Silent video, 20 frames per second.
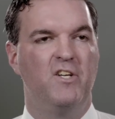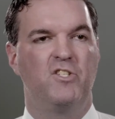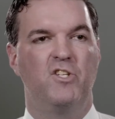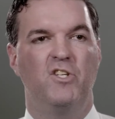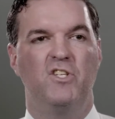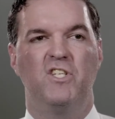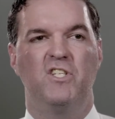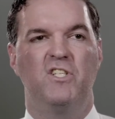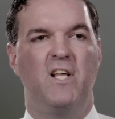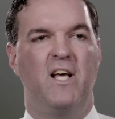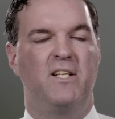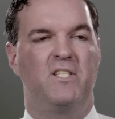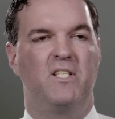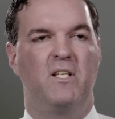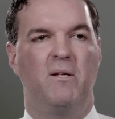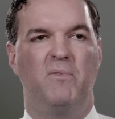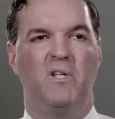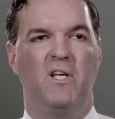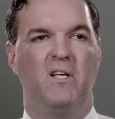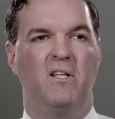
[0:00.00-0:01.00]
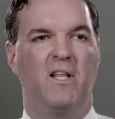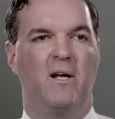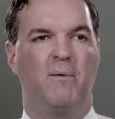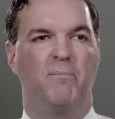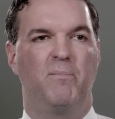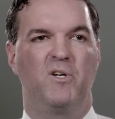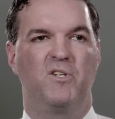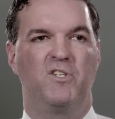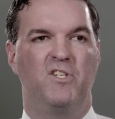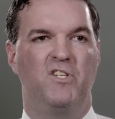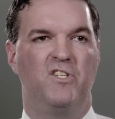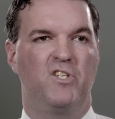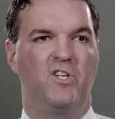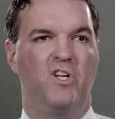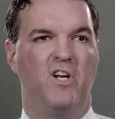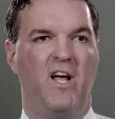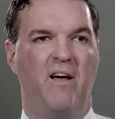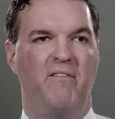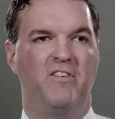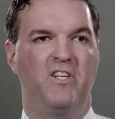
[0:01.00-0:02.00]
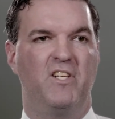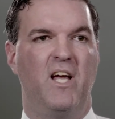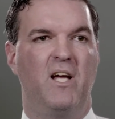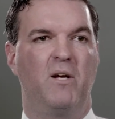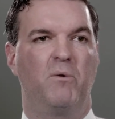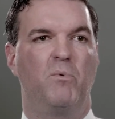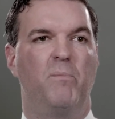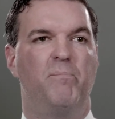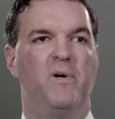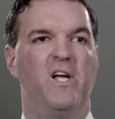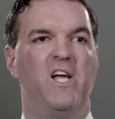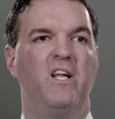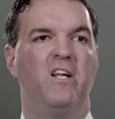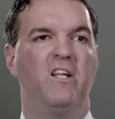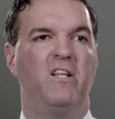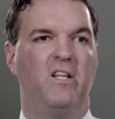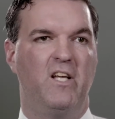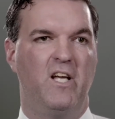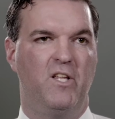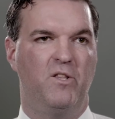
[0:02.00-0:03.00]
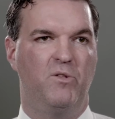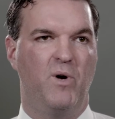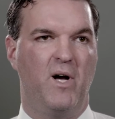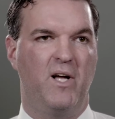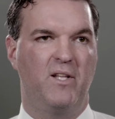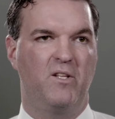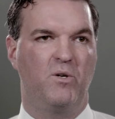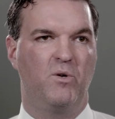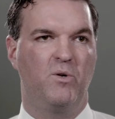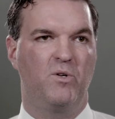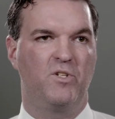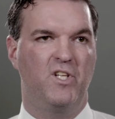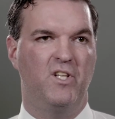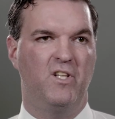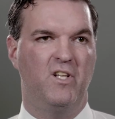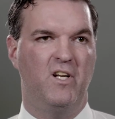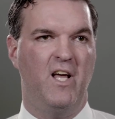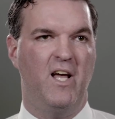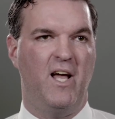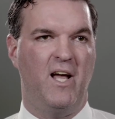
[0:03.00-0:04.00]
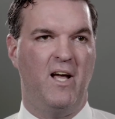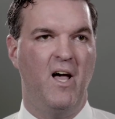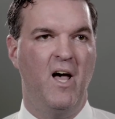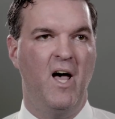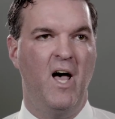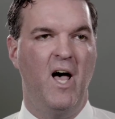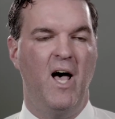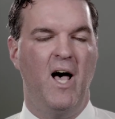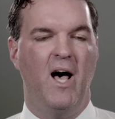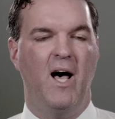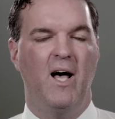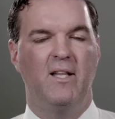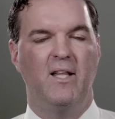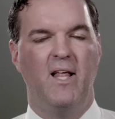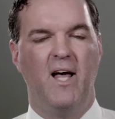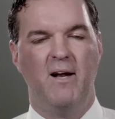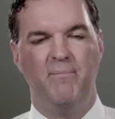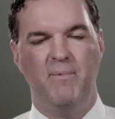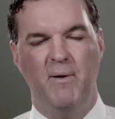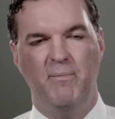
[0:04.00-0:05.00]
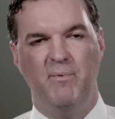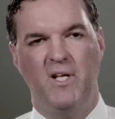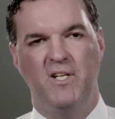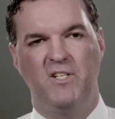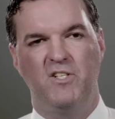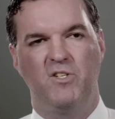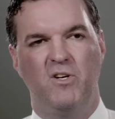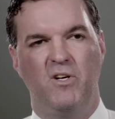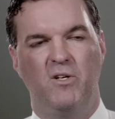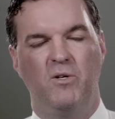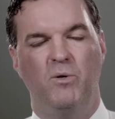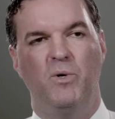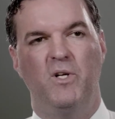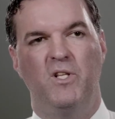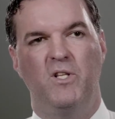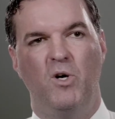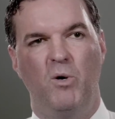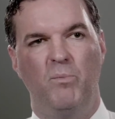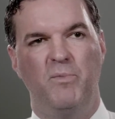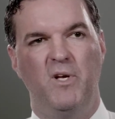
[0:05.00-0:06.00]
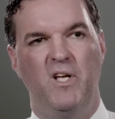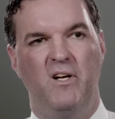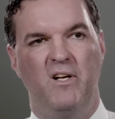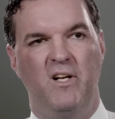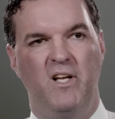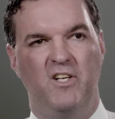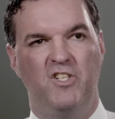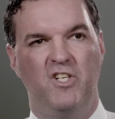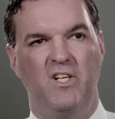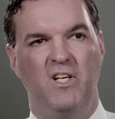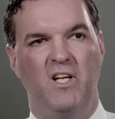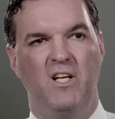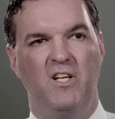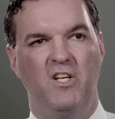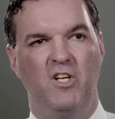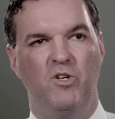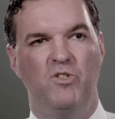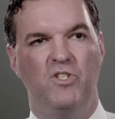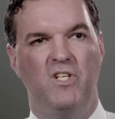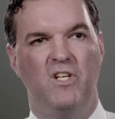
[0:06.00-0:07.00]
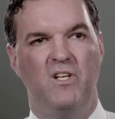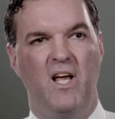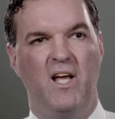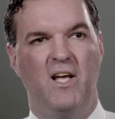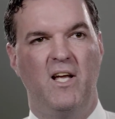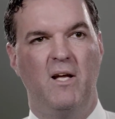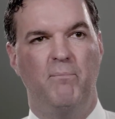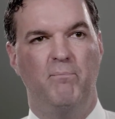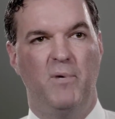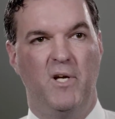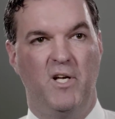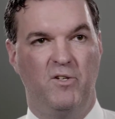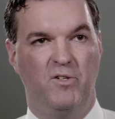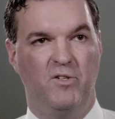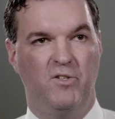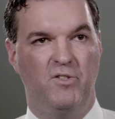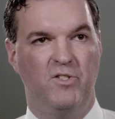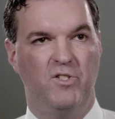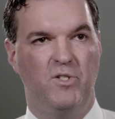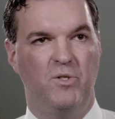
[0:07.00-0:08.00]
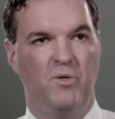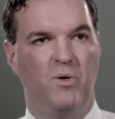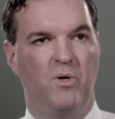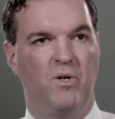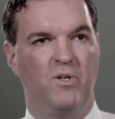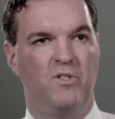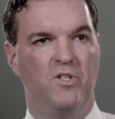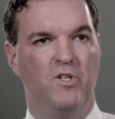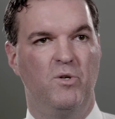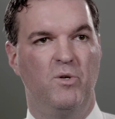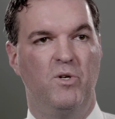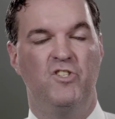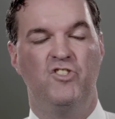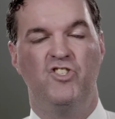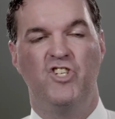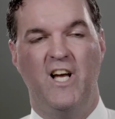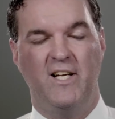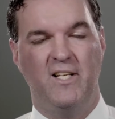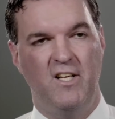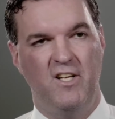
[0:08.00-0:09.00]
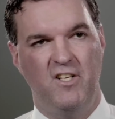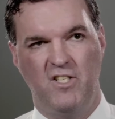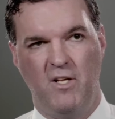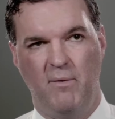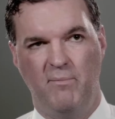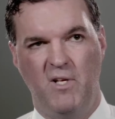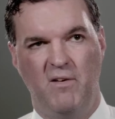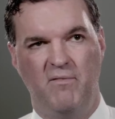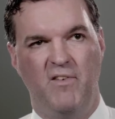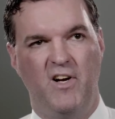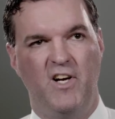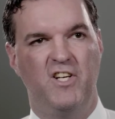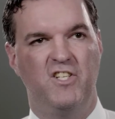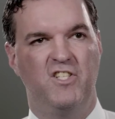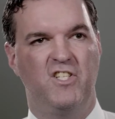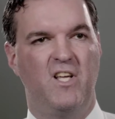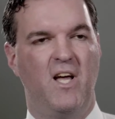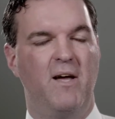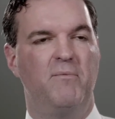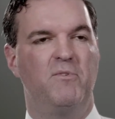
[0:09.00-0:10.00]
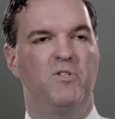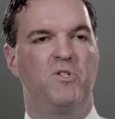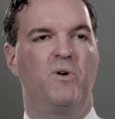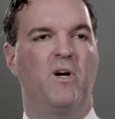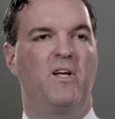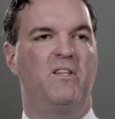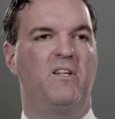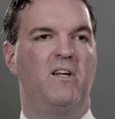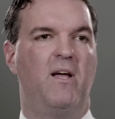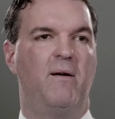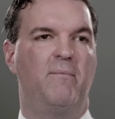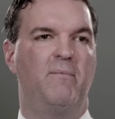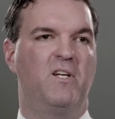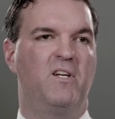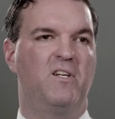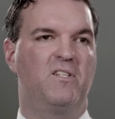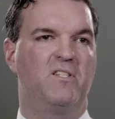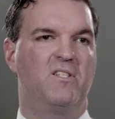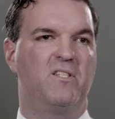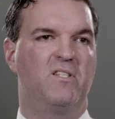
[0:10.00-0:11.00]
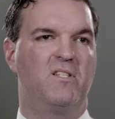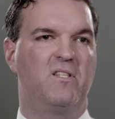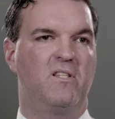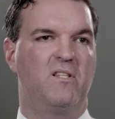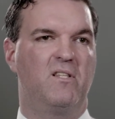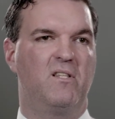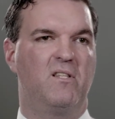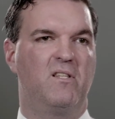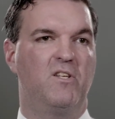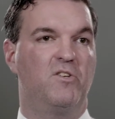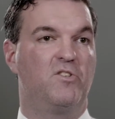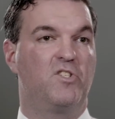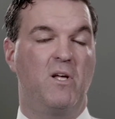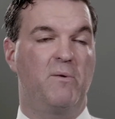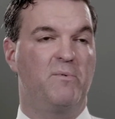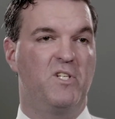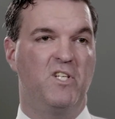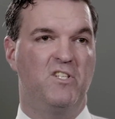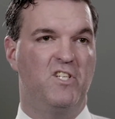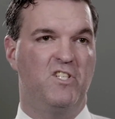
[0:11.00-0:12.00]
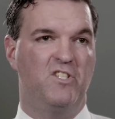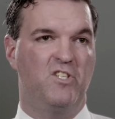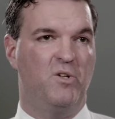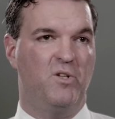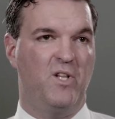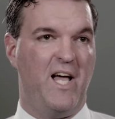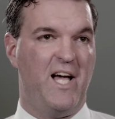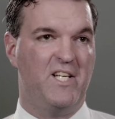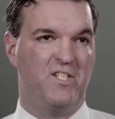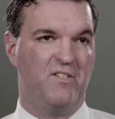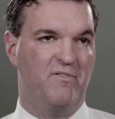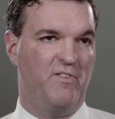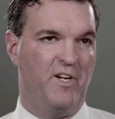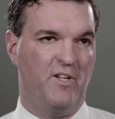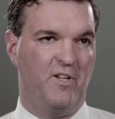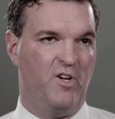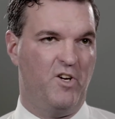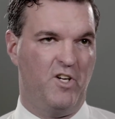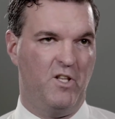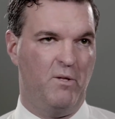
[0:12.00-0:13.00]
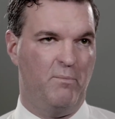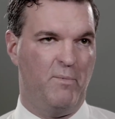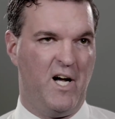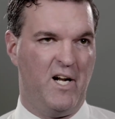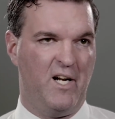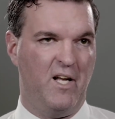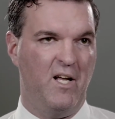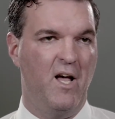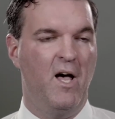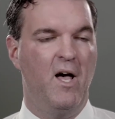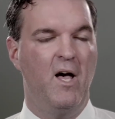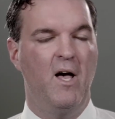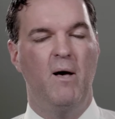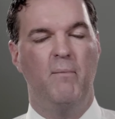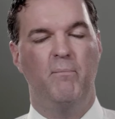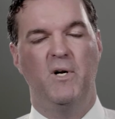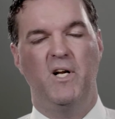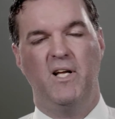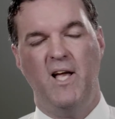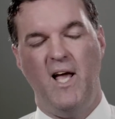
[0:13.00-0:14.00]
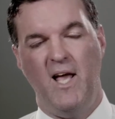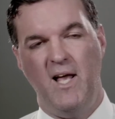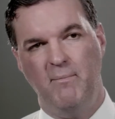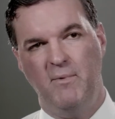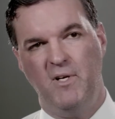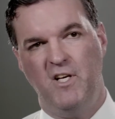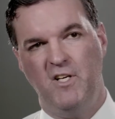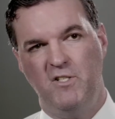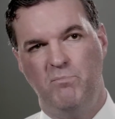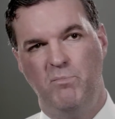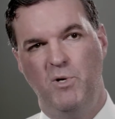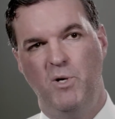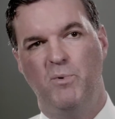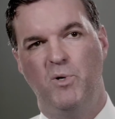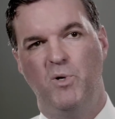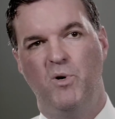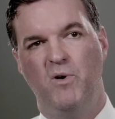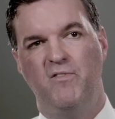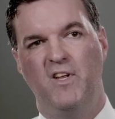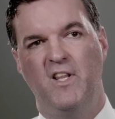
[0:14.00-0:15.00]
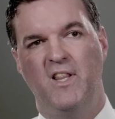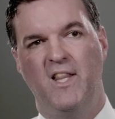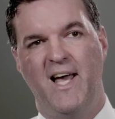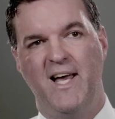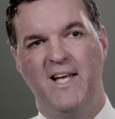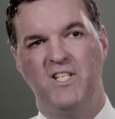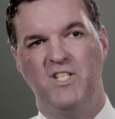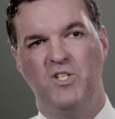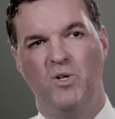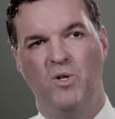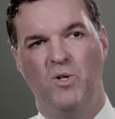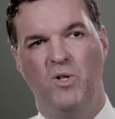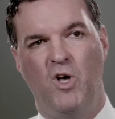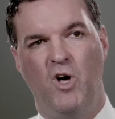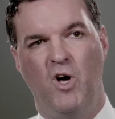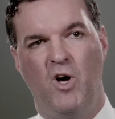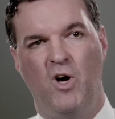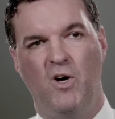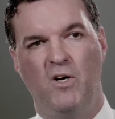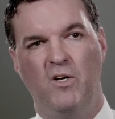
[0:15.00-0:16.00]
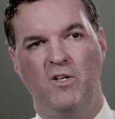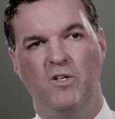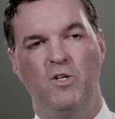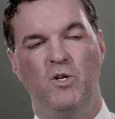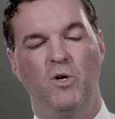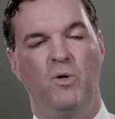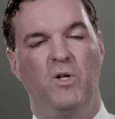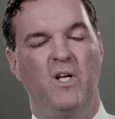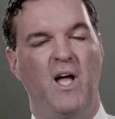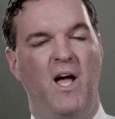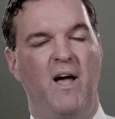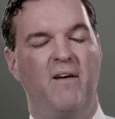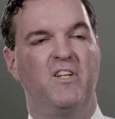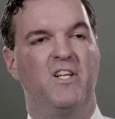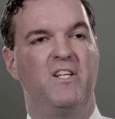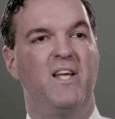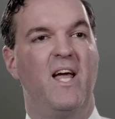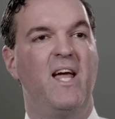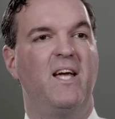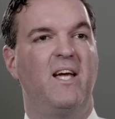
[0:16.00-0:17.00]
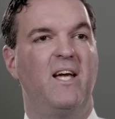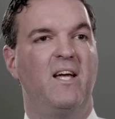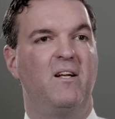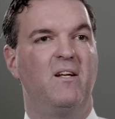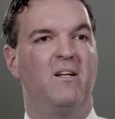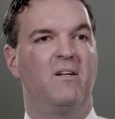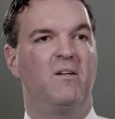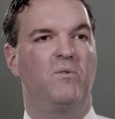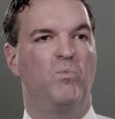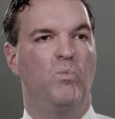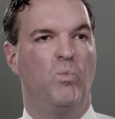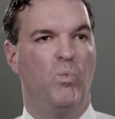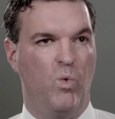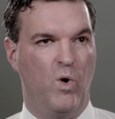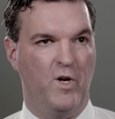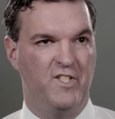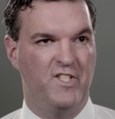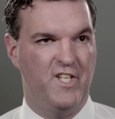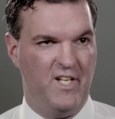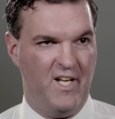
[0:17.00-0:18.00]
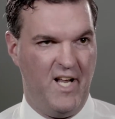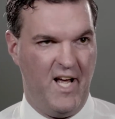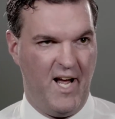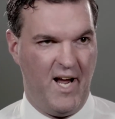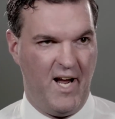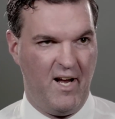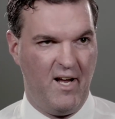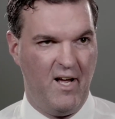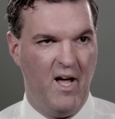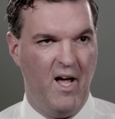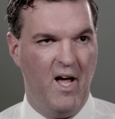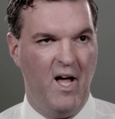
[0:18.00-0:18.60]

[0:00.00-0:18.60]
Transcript: So this is not something that a person is gonna have to take repeatedly throughout the course of the day. A lot of people that struggle with opiate addiction get used to taking pills or to injecting something various times throughout the day because those substances don't last very long in the body. But again, because buprenorphine lasts so long, you only have to take it once a day.